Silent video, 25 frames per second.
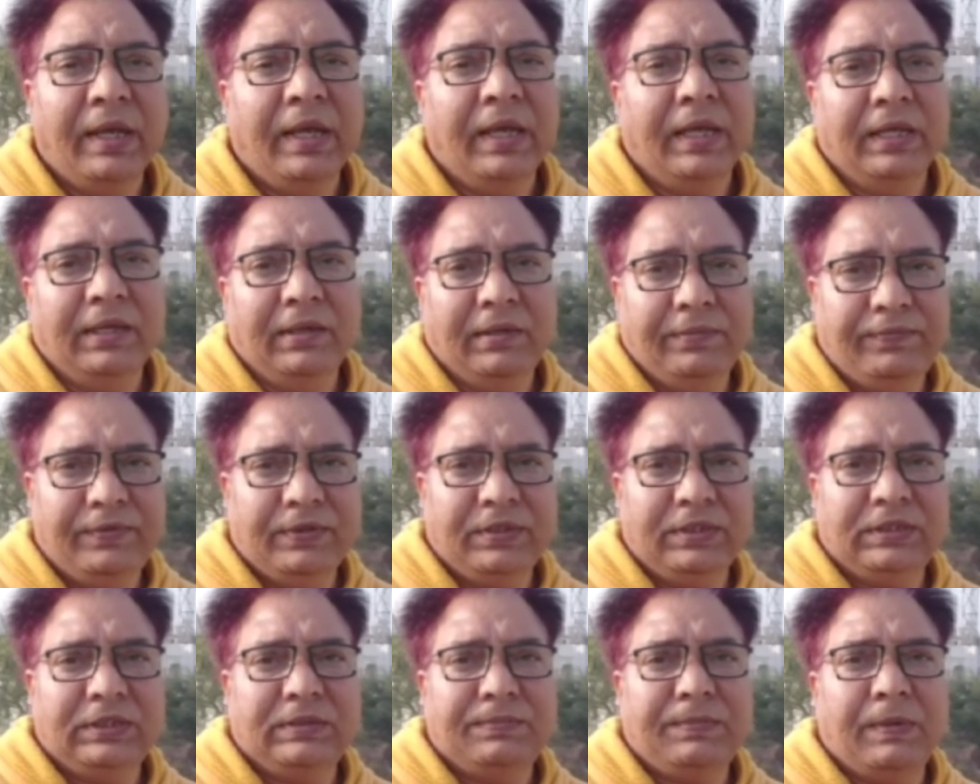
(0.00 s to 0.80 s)
If it
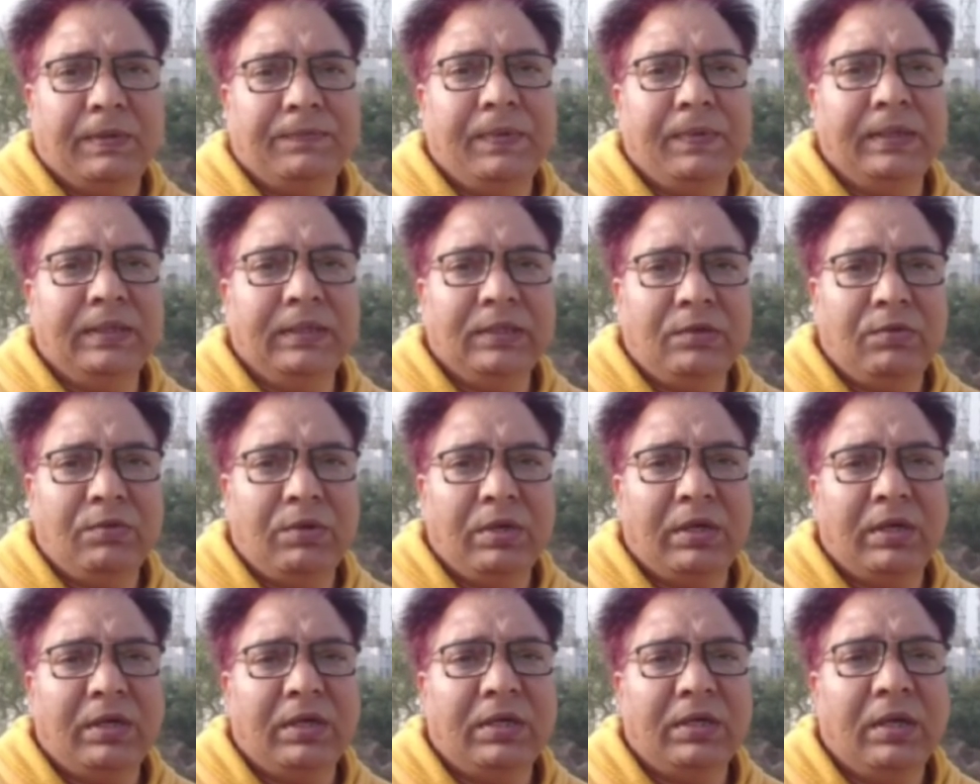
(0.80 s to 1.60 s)
is
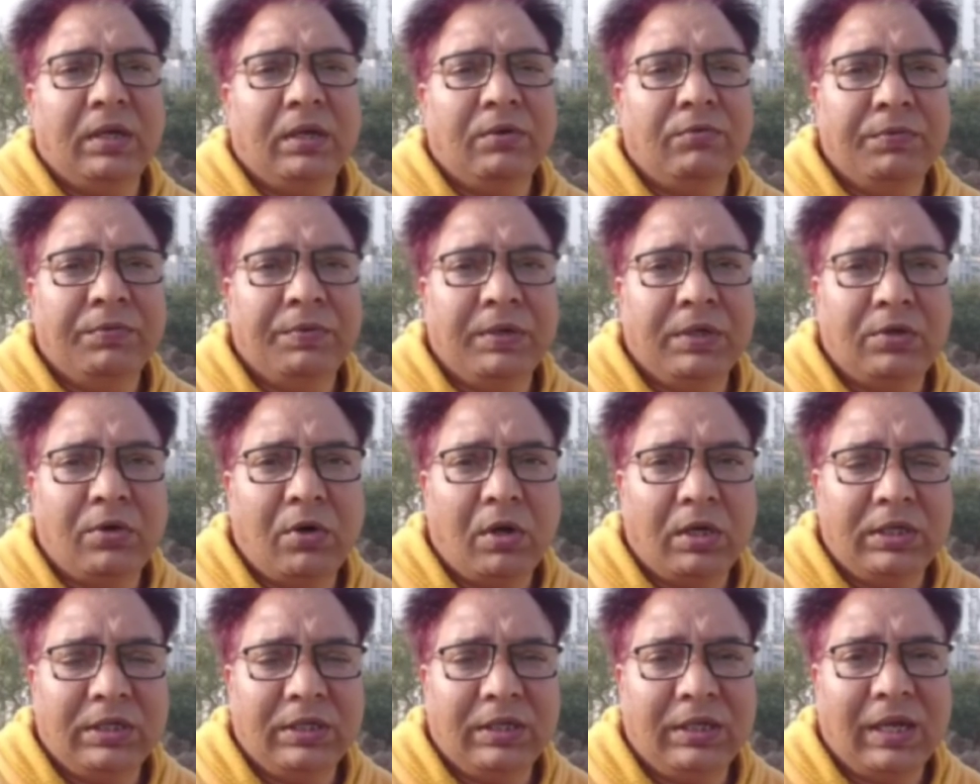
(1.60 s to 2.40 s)
perpendicular, we will call
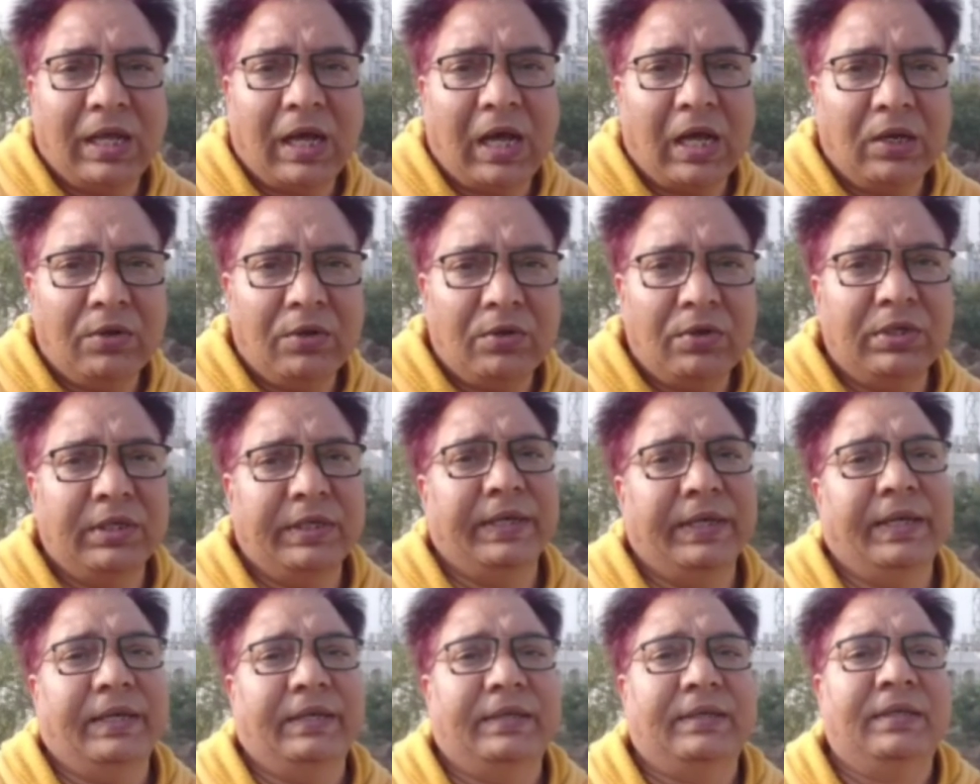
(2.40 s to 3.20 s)
it
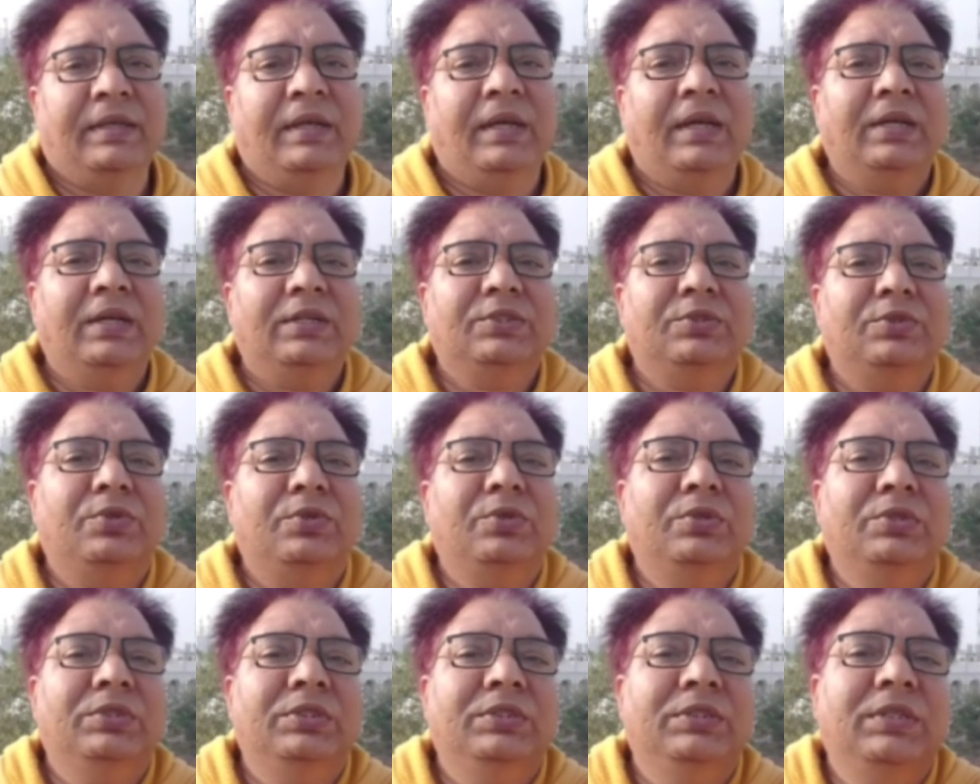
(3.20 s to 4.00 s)
lalongate. So
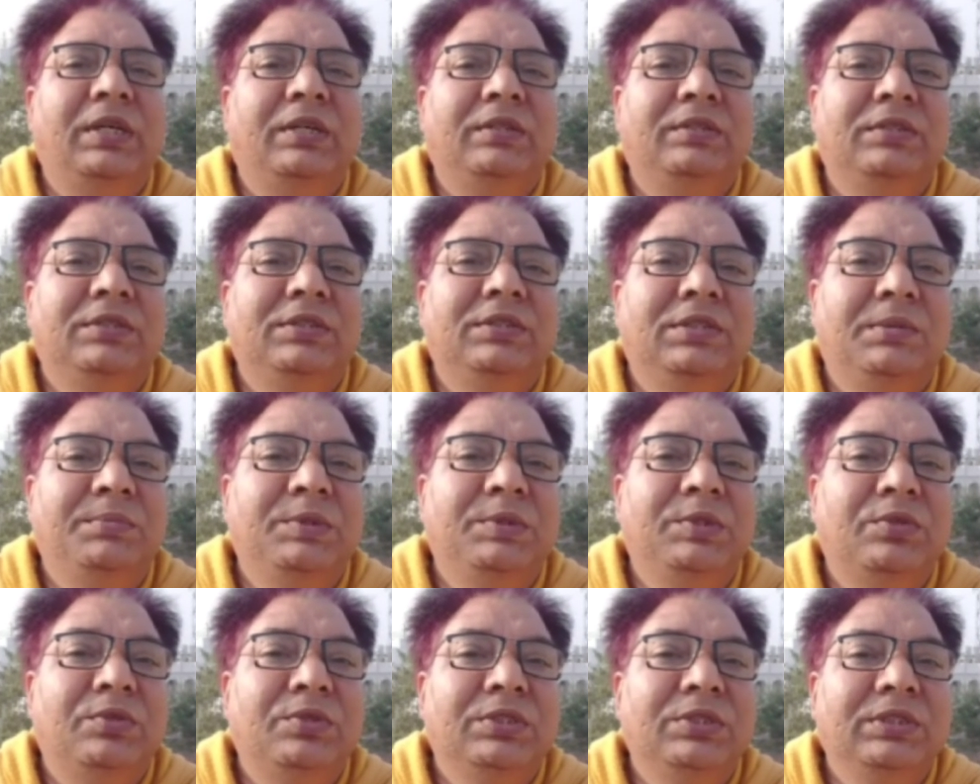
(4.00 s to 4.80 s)
these are the
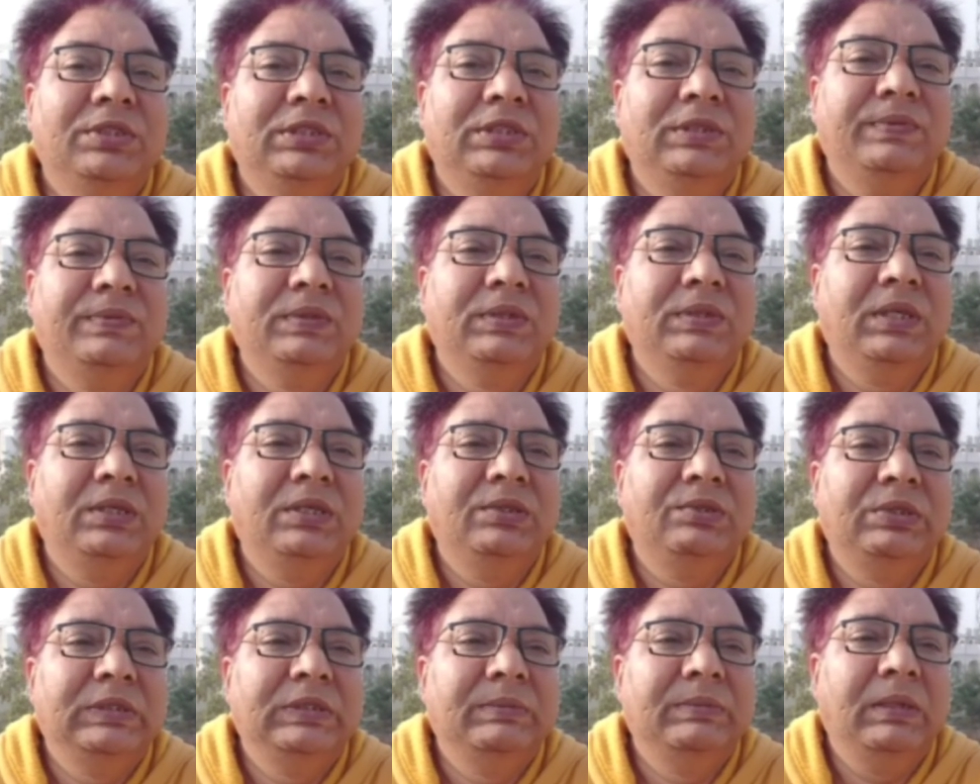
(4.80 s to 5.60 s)
terminologies difficult to
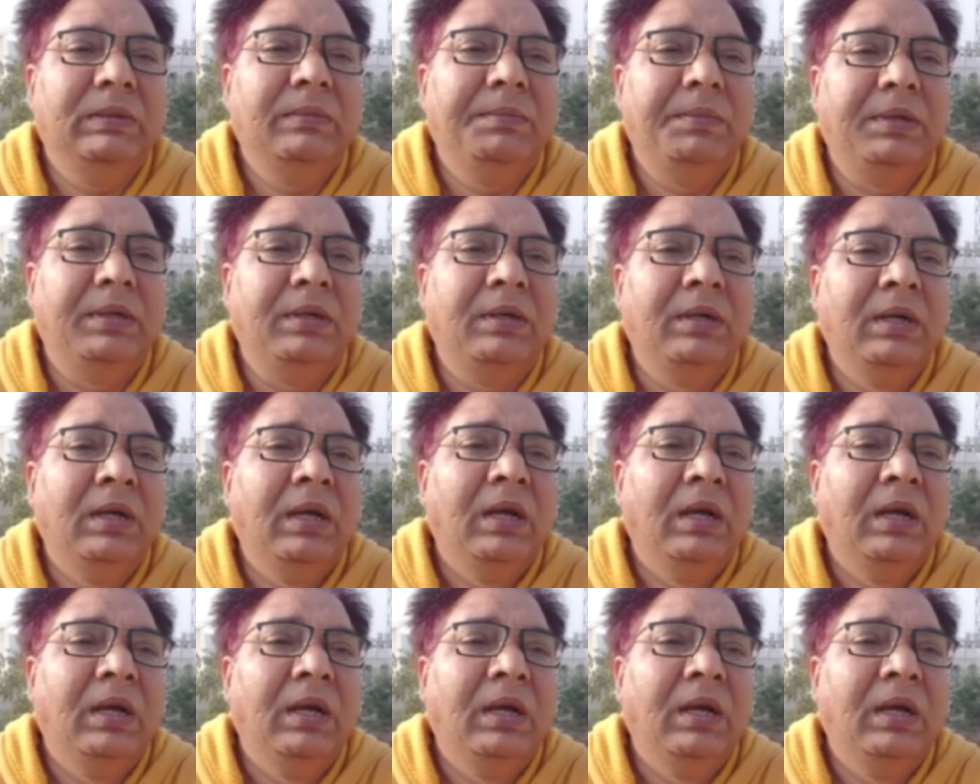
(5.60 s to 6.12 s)
remember.